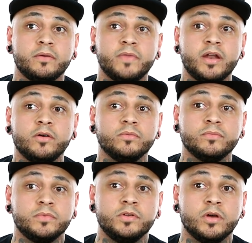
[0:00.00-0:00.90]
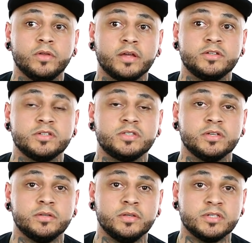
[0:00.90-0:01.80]
they don't, you know, like just
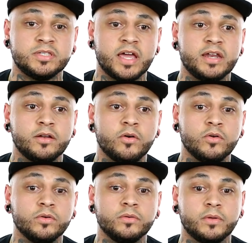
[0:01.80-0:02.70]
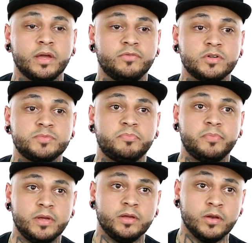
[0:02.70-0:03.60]
the, the state in whole, if there's,
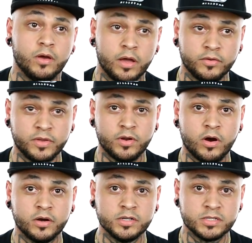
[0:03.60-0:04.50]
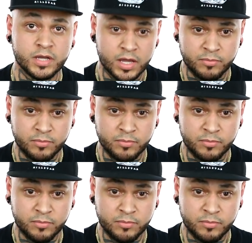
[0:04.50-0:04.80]
you know, other than artists,